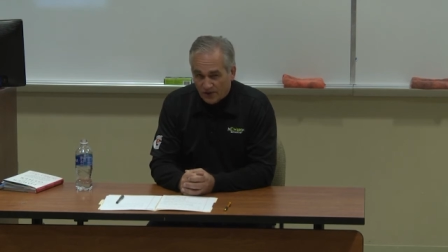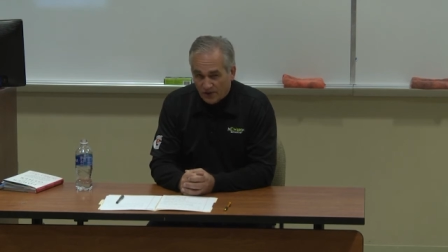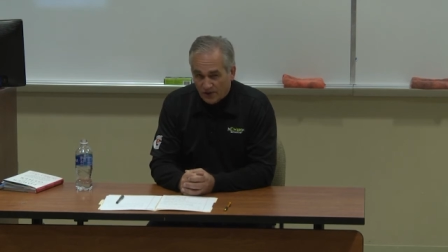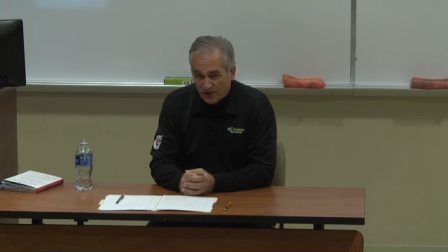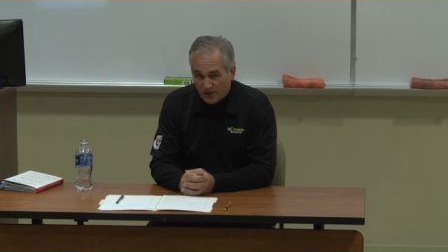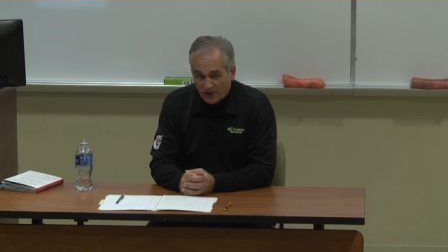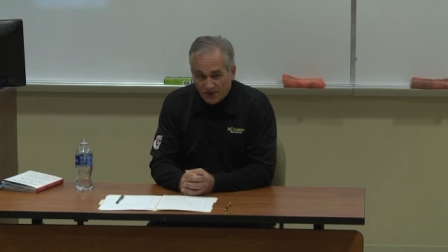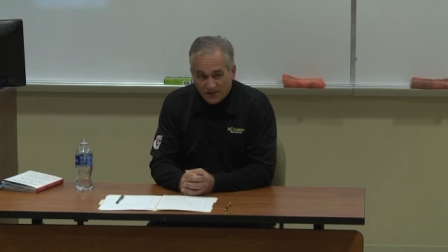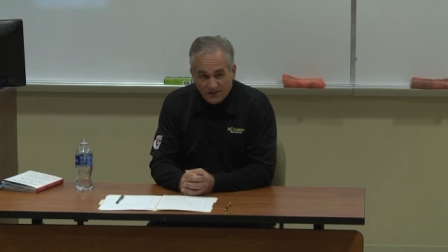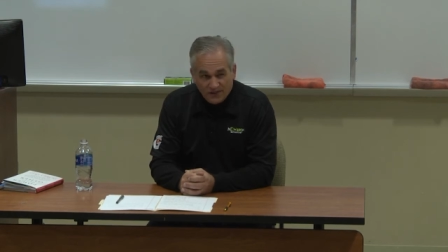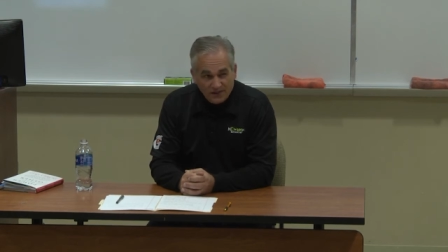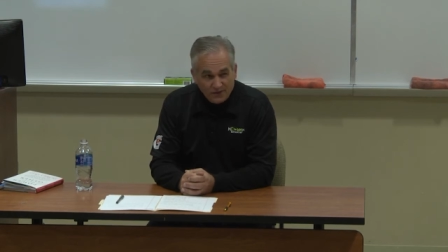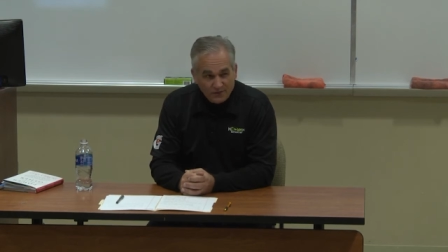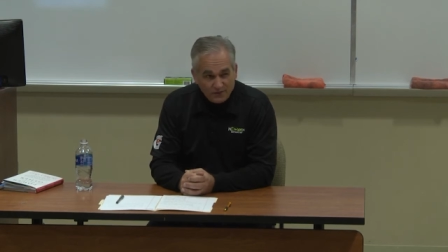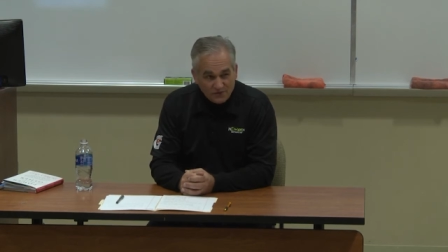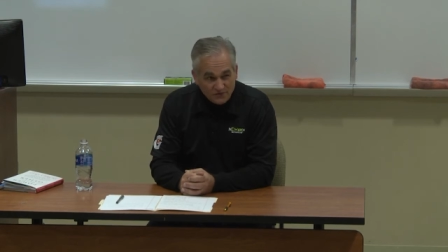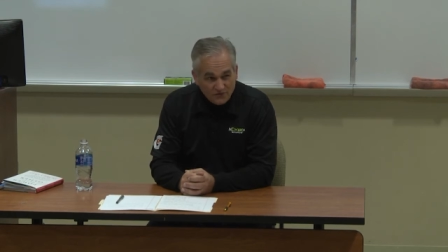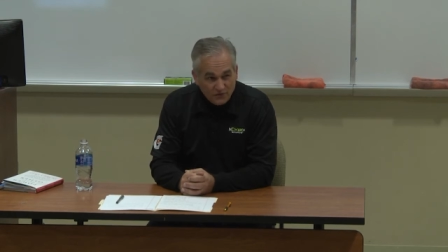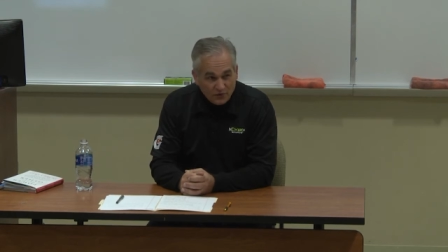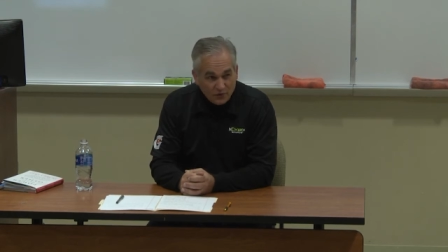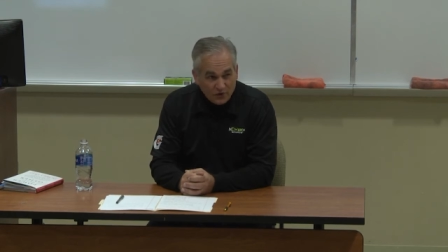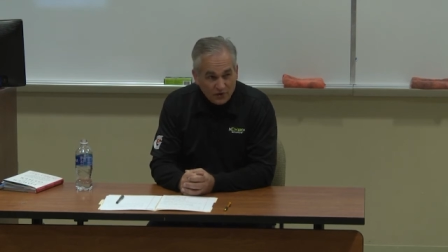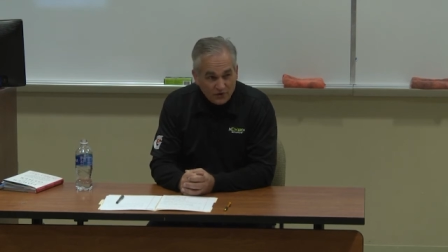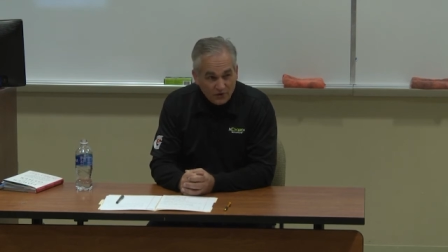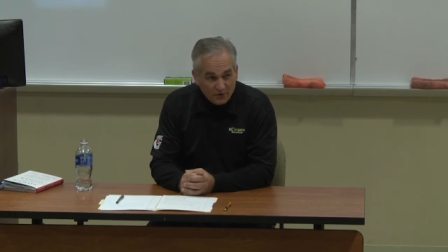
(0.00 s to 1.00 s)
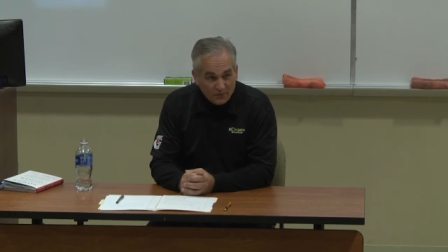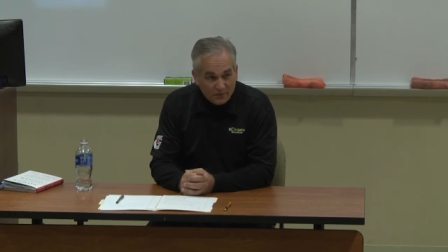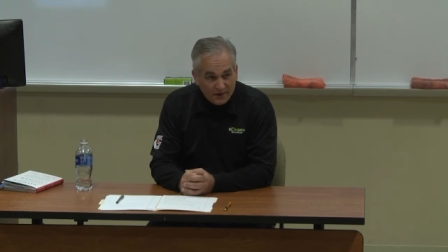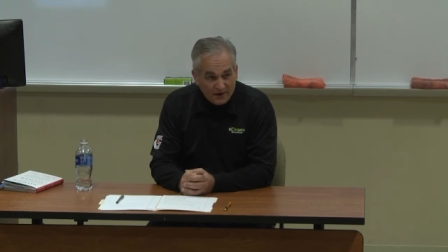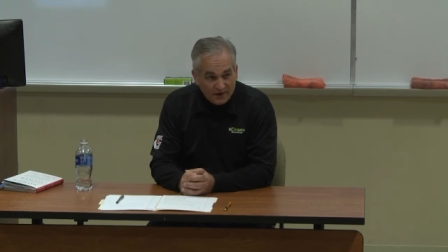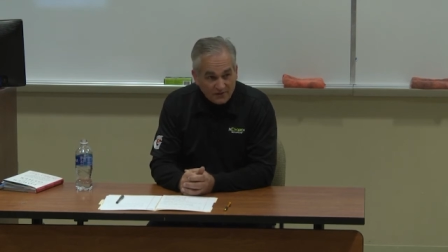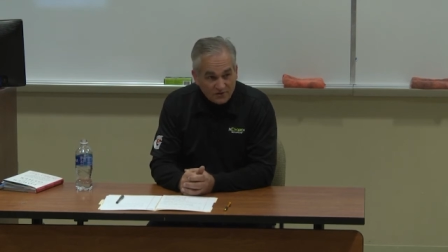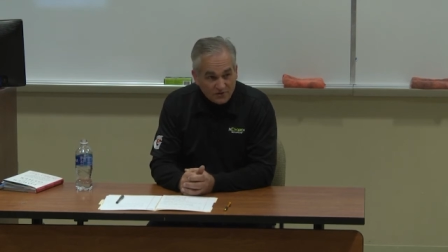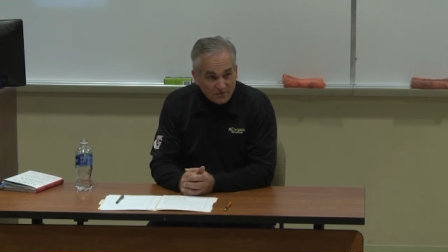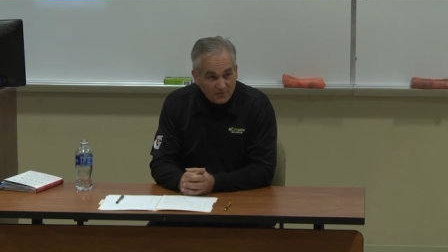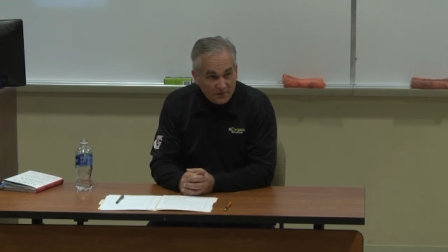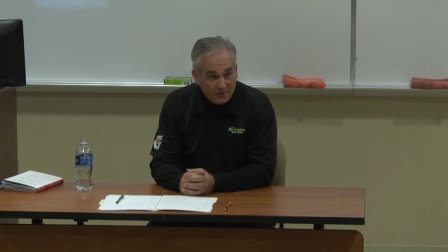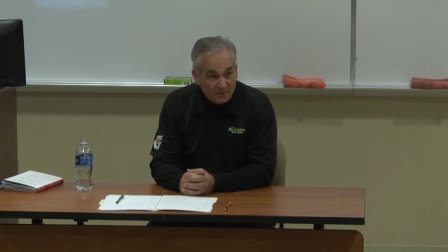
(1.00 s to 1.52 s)
uh, I think it was four other
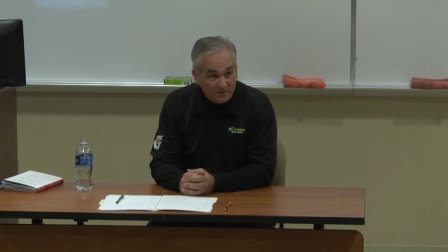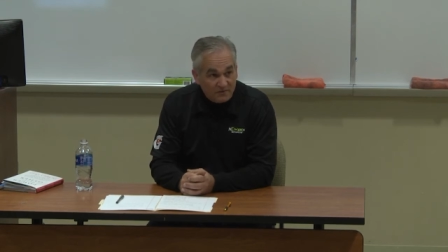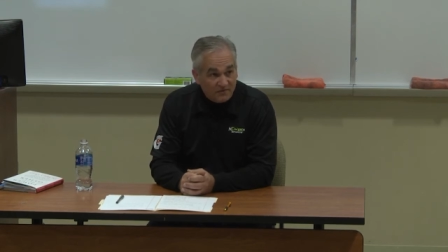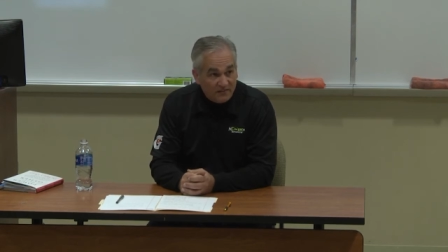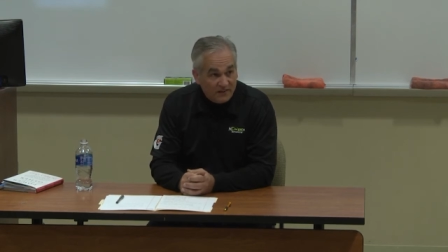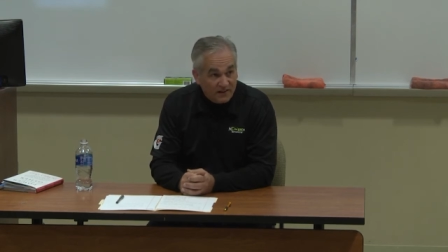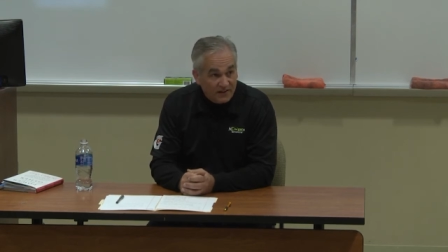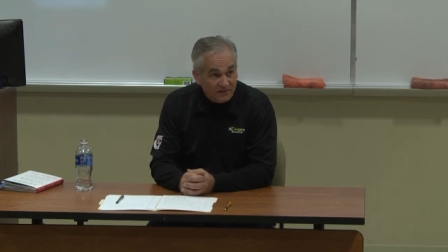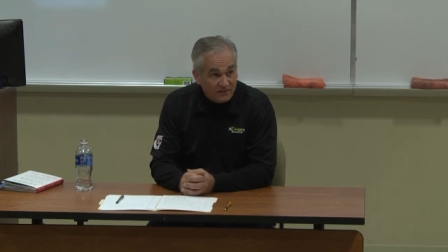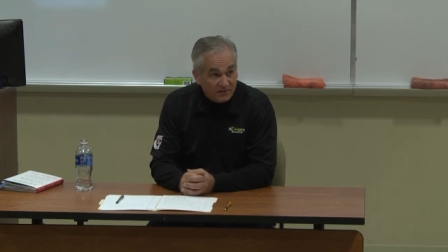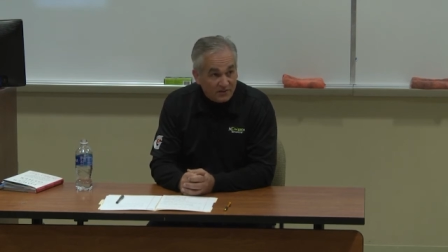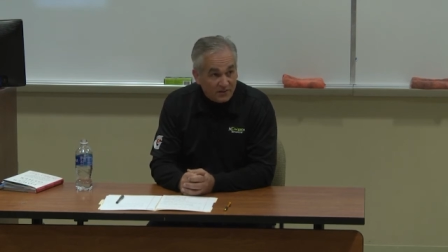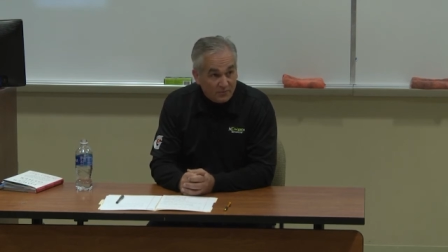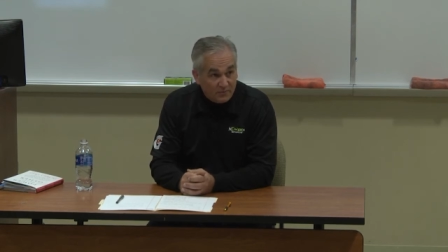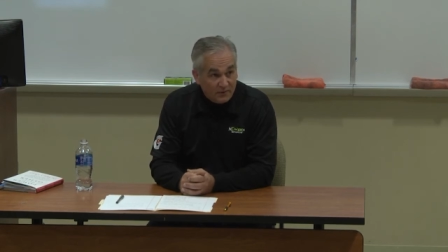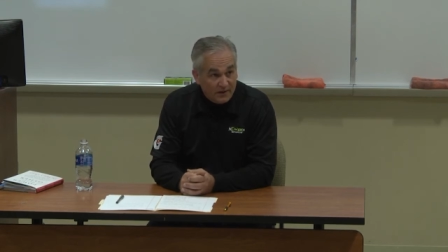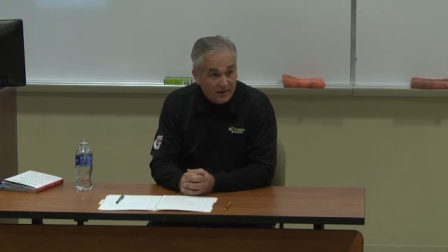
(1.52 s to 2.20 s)
banks or maybe five other